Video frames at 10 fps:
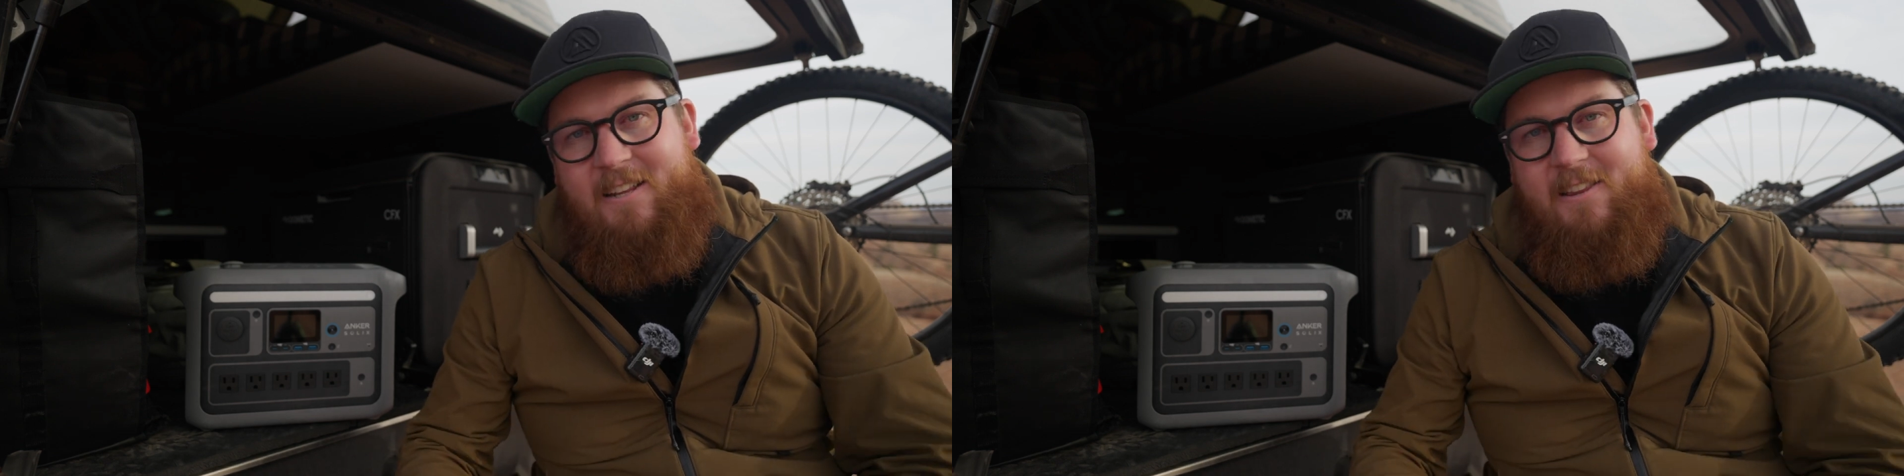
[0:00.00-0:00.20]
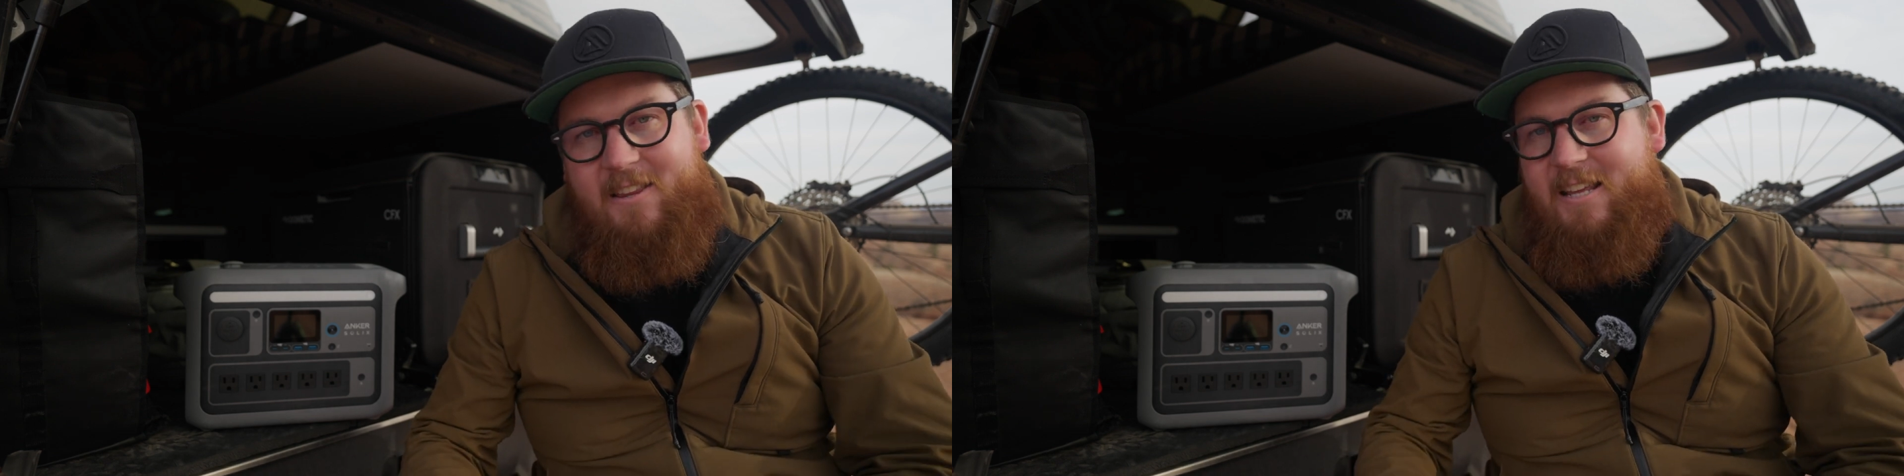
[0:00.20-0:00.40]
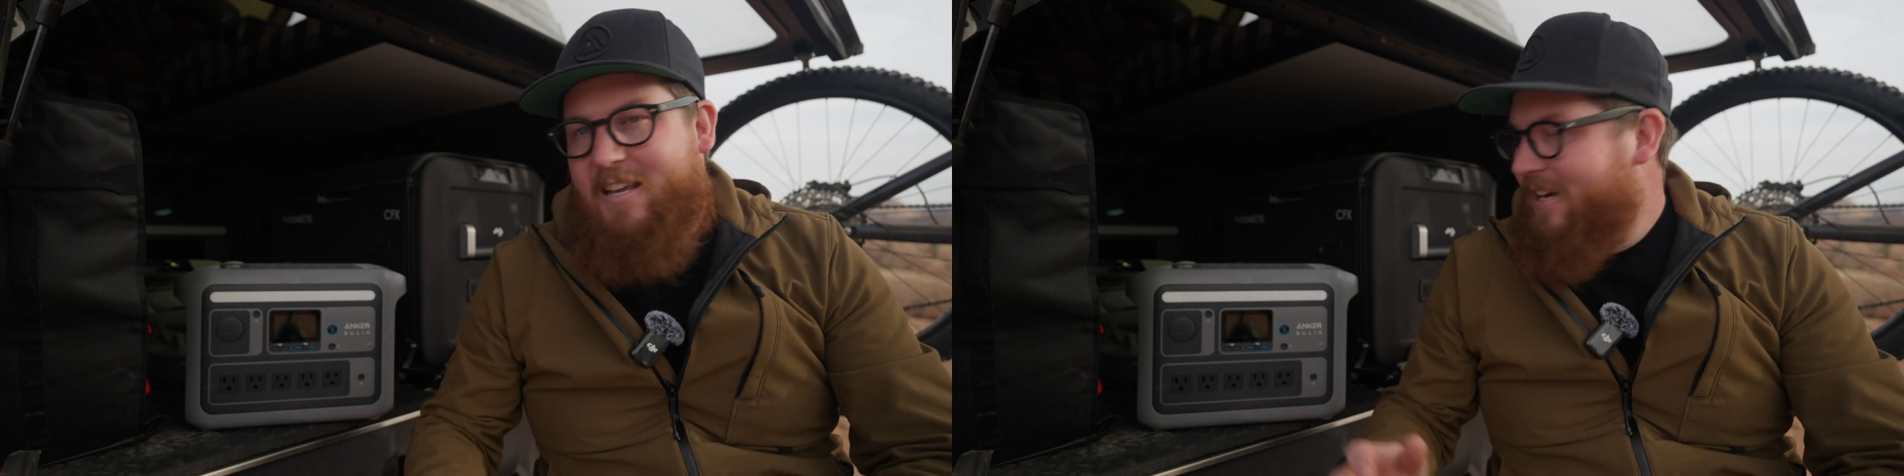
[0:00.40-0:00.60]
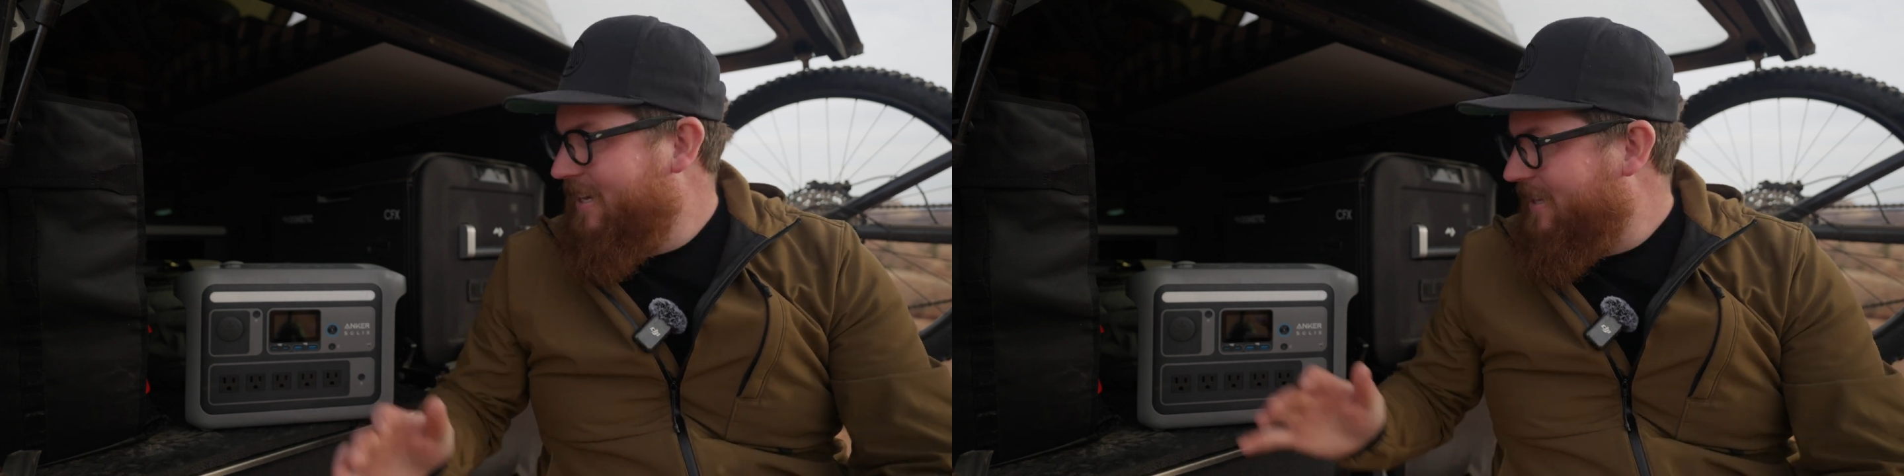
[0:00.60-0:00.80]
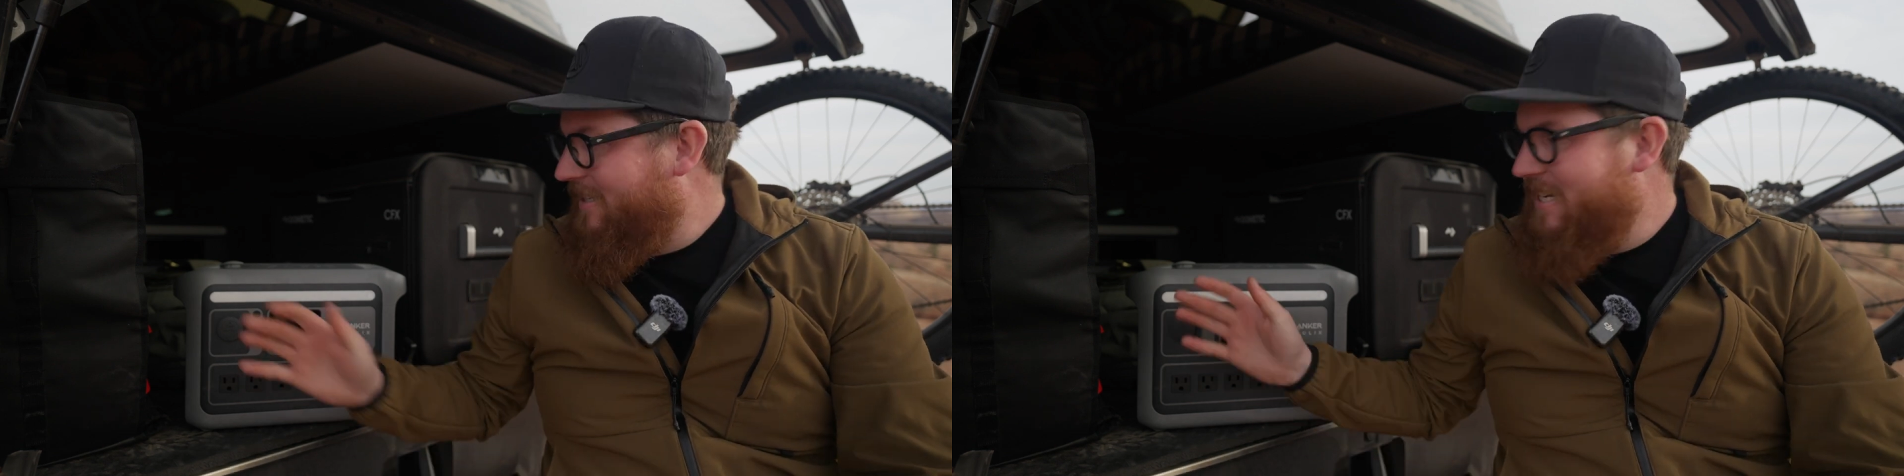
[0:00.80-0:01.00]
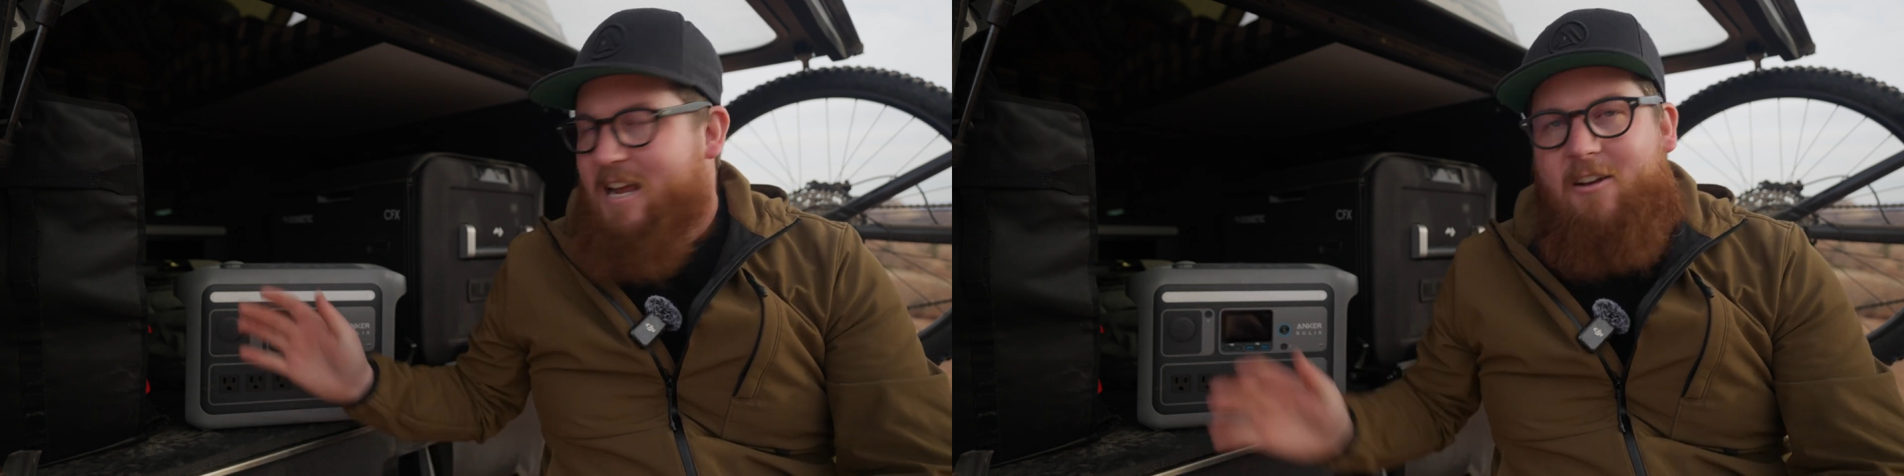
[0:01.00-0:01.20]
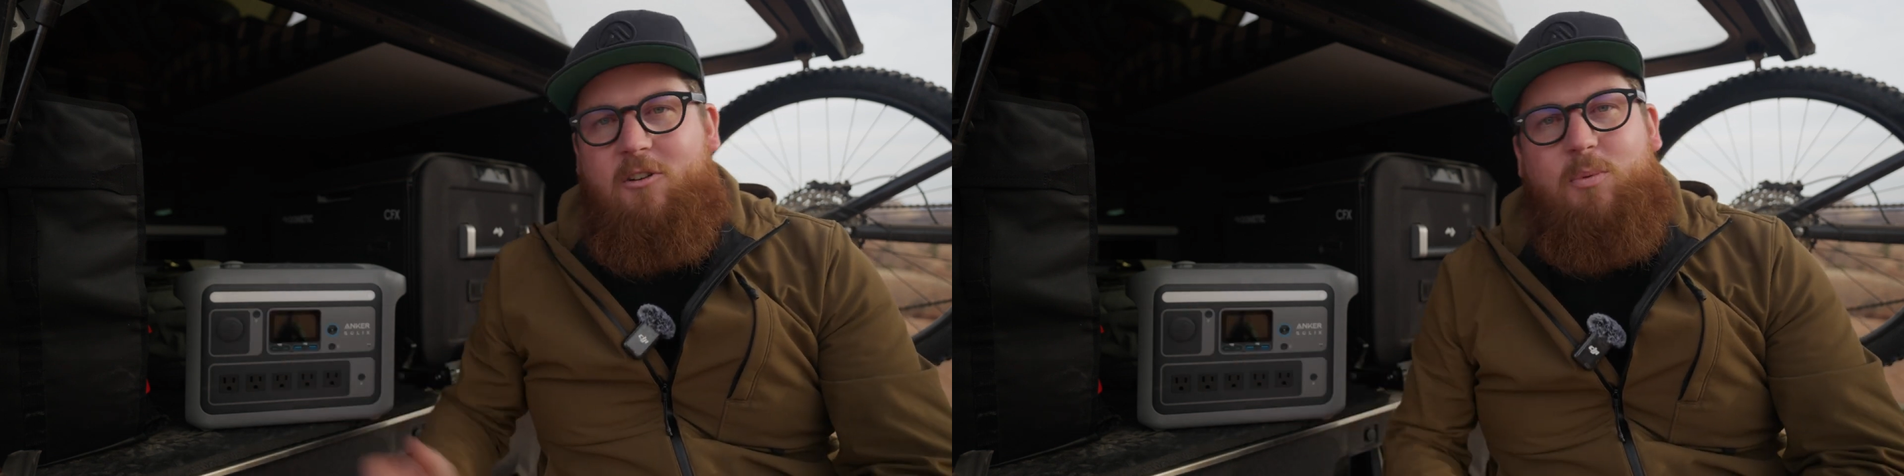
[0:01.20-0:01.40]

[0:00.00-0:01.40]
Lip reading: The C800